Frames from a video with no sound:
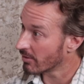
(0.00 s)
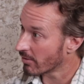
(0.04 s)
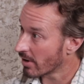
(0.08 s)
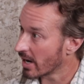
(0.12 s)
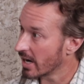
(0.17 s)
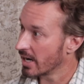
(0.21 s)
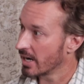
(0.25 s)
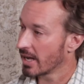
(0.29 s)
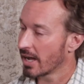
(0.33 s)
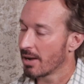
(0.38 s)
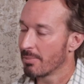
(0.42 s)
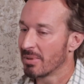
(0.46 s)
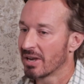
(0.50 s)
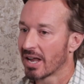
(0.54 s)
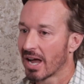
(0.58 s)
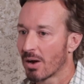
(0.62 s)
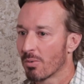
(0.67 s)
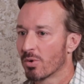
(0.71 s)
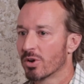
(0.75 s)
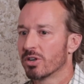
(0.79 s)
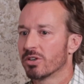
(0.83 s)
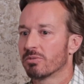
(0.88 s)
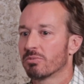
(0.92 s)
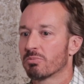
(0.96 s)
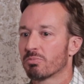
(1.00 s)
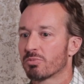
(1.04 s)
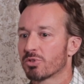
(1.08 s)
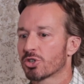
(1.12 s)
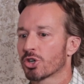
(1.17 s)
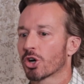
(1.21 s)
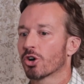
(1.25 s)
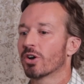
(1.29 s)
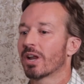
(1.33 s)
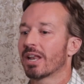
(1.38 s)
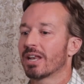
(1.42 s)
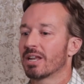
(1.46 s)
right? I mean, I wouldn't
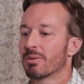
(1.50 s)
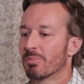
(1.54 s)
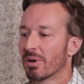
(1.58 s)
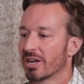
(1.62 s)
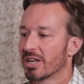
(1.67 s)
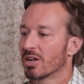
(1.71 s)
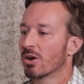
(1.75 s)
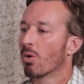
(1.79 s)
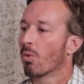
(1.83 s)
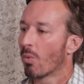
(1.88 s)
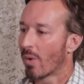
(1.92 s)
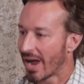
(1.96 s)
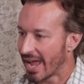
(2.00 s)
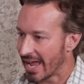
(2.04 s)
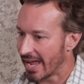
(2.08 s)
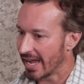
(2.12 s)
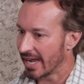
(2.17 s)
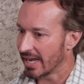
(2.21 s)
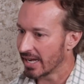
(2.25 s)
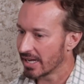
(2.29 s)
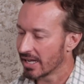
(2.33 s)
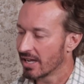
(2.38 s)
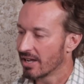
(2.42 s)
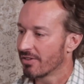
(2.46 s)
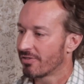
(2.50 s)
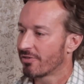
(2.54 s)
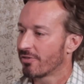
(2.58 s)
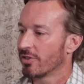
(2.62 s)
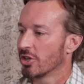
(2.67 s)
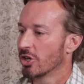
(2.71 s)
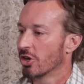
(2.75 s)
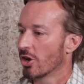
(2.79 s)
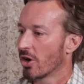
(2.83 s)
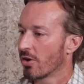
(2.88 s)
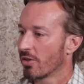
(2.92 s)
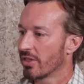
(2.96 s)
turn anybody away if,
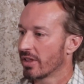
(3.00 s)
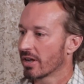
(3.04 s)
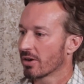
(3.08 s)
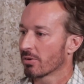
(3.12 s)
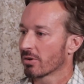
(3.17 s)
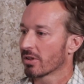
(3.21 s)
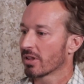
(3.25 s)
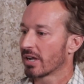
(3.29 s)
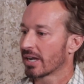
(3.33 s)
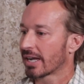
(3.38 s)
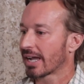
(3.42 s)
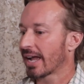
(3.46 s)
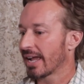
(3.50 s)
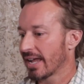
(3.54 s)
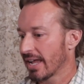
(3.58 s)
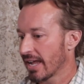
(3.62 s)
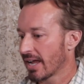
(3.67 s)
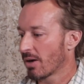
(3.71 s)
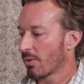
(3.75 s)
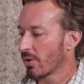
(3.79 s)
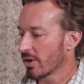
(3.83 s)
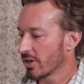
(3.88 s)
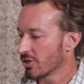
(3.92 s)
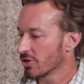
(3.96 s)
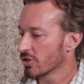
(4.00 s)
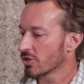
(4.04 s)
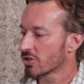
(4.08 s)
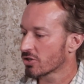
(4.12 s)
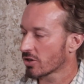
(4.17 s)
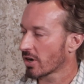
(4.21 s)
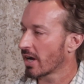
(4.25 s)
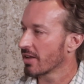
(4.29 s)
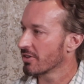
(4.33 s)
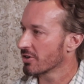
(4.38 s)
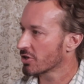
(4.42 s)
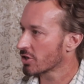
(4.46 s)
they were like, hey, I want to just
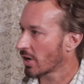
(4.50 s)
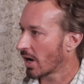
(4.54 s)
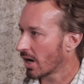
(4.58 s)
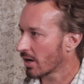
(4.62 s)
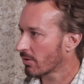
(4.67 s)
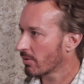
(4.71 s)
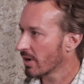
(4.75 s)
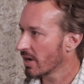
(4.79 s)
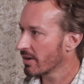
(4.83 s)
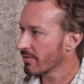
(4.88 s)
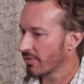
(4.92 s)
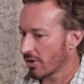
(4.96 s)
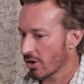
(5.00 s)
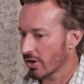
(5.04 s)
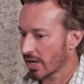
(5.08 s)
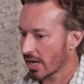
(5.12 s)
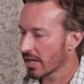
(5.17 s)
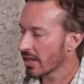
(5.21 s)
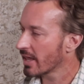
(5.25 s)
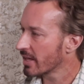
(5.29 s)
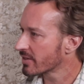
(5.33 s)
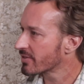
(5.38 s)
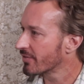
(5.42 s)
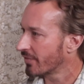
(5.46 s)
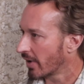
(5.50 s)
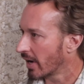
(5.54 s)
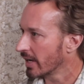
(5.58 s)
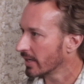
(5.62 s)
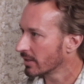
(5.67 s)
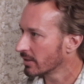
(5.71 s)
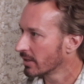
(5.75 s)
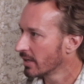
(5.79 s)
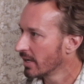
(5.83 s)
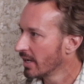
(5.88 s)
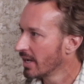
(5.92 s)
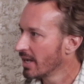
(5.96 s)
try the Shockwave. Okay, that's
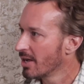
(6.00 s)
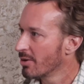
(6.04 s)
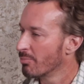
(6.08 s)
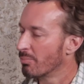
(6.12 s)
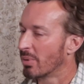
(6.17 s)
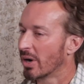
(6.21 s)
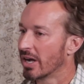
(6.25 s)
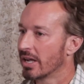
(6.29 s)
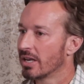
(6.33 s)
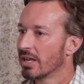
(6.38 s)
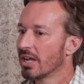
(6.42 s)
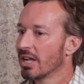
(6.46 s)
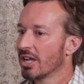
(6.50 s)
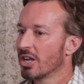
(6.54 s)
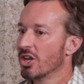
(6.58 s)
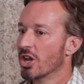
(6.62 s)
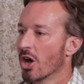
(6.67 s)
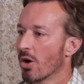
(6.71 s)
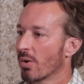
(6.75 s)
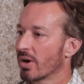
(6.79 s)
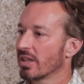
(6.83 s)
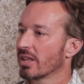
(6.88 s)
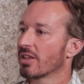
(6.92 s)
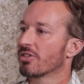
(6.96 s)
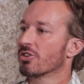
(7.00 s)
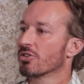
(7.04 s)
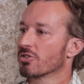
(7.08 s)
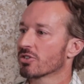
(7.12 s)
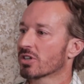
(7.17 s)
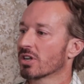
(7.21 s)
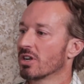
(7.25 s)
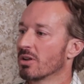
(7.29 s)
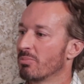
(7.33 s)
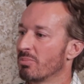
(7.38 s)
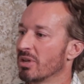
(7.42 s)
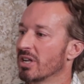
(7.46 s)
fine. But knowing that there's
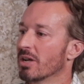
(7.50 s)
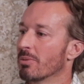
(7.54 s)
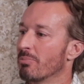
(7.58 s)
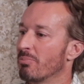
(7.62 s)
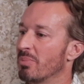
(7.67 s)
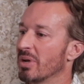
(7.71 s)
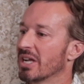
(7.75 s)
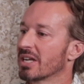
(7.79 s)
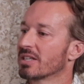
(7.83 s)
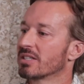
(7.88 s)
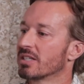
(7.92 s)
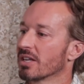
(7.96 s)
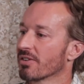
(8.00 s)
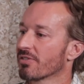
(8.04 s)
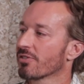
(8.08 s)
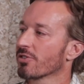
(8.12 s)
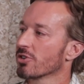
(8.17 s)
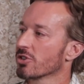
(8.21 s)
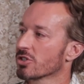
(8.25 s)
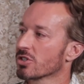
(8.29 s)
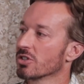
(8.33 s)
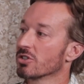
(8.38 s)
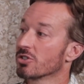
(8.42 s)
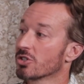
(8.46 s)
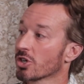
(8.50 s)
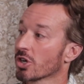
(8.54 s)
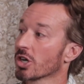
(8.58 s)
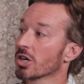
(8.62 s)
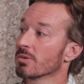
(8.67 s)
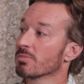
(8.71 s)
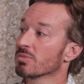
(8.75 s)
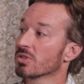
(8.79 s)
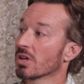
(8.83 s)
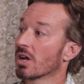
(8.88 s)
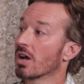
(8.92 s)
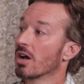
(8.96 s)
going to be a big difference in
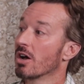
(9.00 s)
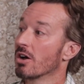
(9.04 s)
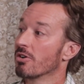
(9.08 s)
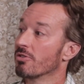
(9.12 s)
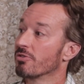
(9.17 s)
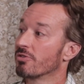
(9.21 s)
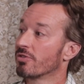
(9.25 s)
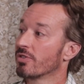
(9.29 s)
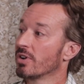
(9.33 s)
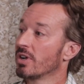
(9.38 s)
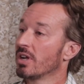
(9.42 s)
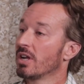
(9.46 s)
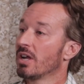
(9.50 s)
terms of